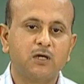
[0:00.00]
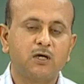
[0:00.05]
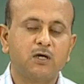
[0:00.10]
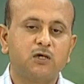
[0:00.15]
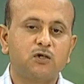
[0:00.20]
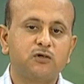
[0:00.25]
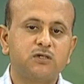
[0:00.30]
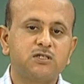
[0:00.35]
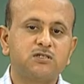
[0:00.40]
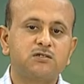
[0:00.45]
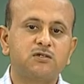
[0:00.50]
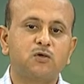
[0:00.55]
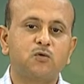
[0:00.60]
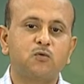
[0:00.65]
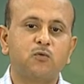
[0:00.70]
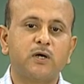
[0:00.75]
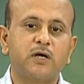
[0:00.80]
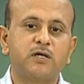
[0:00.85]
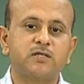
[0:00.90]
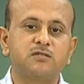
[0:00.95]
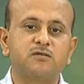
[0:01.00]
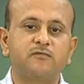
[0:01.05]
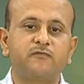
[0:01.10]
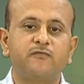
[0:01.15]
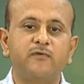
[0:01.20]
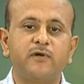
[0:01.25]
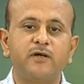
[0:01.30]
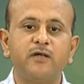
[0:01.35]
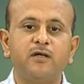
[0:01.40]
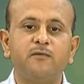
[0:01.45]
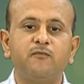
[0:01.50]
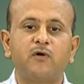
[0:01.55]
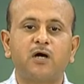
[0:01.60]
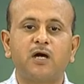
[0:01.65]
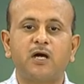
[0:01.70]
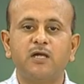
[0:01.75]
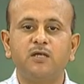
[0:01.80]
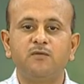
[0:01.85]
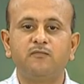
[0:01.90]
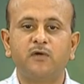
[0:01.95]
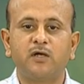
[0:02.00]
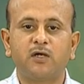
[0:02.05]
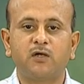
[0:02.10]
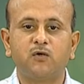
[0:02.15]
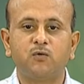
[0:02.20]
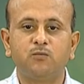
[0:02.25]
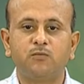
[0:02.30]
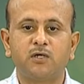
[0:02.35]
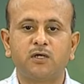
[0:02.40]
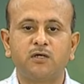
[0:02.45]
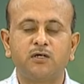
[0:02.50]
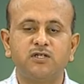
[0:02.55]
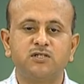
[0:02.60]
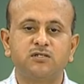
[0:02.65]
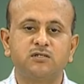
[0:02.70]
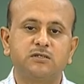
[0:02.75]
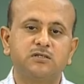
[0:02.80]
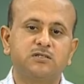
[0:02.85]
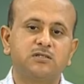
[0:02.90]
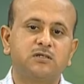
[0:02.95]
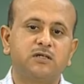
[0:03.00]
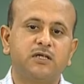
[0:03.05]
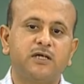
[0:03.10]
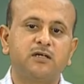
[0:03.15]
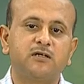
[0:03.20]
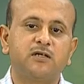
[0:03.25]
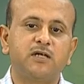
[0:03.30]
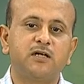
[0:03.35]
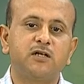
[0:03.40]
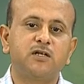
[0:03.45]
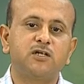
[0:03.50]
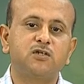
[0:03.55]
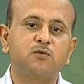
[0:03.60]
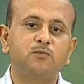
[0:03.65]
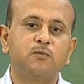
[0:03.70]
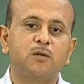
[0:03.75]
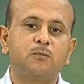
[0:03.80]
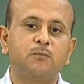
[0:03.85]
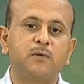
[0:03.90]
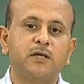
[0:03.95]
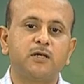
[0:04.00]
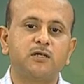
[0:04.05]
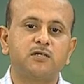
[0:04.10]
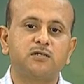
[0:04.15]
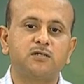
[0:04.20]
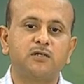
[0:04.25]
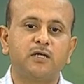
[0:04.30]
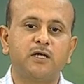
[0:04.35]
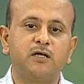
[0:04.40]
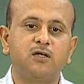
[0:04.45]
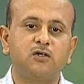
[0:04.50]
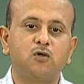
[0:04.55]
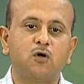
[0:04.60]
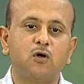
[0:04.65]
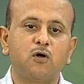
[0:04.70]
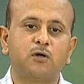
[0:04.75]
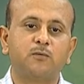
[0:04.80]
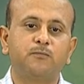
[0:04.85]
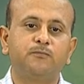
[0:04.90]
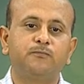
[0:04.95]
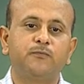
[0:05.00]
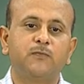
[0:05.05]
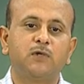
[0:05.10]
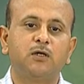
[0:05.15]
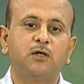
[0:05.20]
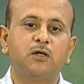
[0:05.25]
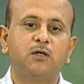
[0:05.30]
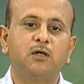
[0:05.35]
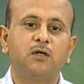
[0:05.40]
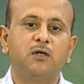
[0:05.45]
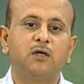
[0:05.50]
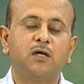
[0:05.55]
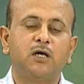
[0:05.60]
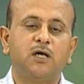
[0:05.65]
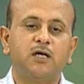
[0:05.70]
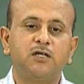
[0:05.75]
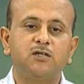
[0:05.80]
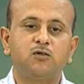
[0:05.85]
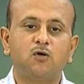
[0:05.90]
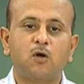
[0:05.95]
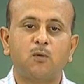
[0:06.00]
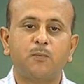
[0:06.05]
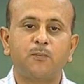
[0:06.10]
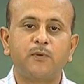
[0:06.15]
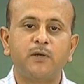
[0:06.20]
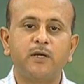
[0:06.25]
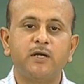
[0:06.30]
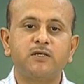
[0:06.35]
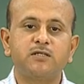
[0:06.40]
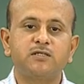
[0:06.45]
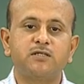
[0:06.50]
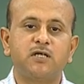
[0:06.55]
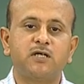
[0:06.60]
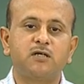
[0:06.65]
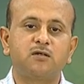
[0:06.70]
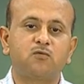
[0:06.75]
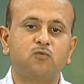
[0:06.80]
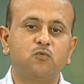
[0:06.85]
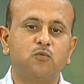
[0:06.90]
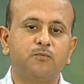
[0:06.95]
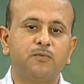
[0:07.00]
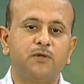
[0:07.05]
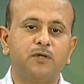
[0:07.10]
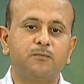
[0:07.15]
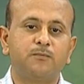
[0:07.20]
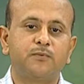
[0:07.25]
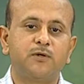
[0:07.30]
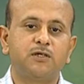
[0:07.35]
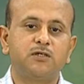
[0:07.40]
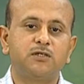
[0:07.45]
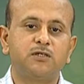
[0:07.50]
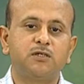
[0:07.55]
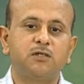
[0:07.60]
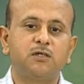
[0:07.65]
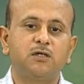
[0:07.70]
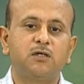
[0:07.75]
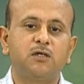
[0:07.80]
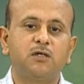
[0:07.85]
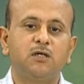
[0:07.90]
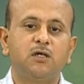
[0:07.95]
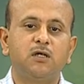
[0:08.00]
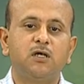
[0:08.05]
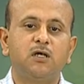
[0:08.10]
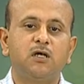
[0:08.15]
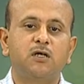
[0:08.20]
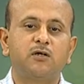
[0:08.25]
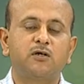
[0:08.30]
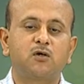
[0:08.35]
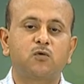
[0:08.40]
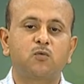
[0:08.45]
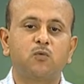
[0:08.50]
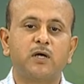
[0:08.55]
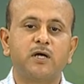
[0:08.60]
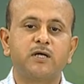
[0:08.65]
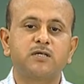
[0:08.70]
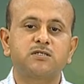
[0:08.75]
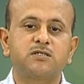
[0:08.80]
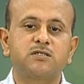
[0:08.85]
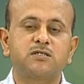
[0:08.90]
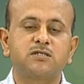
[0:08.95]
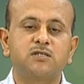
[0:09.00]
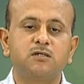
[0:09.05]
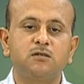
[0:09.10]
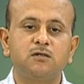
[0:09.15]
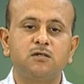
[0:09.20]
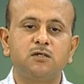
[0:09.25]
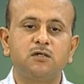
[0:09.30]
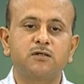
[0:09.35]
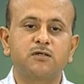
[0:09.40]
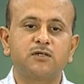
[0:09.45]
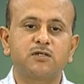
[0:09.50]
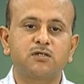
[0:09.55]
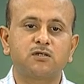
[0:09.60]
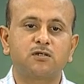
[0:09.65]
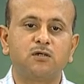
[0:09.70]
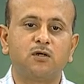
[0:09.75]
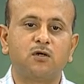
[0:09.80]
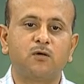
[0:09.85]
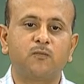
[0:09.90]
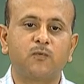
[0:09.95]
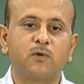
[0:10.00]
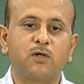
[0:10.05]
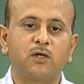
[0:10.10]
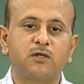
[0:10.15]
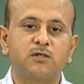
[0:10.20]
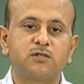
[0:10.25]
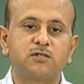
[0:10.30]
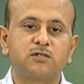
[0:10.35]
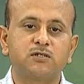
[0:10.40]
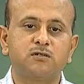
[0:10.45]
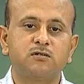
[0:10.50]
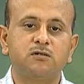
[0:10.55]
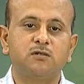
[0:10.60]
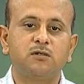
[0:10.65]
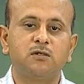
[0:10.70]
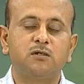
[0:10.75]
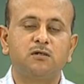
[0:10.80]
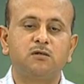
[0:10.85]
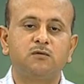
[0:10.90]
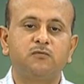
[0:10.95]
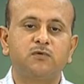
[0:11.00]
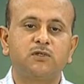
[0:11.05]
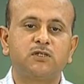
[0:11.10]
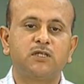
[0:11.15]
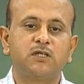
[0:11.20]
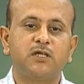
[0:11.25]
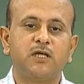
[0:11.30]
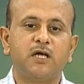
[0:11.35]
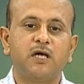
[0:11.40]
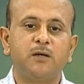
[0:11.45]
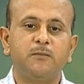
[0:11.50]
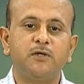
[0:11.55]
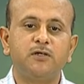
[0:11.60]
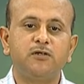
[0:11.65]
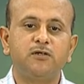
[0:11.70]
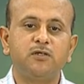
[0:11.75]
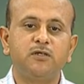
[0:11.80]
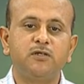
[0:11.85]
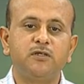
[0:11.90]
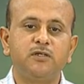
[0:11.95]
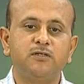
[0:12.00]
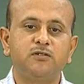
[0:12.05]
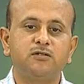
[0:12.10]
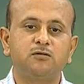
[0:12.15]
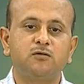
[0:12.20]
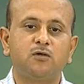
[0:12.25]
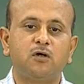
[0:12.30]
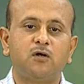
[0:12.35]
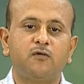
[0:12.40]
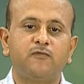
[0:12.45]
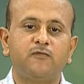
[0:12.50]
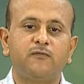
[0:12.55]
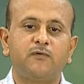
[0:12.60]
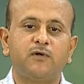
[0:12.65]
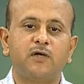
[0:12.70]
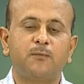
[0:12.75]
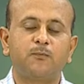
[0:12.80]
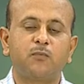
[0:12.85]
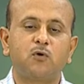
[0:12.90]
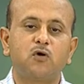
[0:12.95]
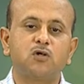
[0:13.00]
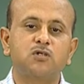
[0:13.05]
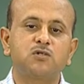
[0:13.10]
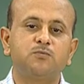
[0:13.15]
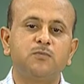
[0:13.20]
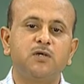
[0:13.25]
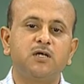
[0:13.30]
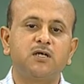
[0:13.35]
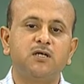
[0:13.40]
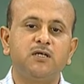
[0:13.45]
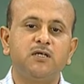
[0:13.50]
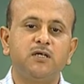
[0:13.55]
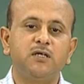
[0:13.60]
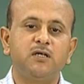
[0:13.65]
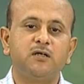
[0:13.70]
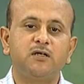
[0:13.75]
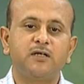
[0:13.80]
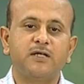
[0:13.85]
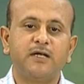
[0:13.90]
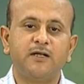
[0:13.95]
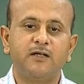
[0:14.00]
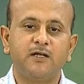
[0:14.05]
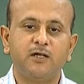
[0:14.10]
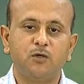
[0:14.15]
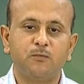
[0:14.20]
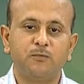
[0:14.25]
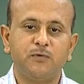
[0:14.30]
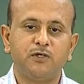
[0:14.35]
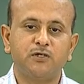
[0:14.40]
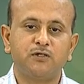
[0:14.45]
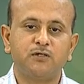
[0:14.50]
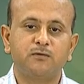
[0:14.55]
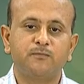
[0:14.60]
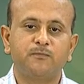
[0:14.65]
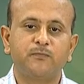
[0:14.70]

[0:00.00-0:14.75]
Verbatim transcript: Now, this requires a very high vacuum conditions like 10 raised to power minus 9 torr and it operates at room temperature. It requires a single crystal of tungsten with an emitting region of approximately 10 nanometer.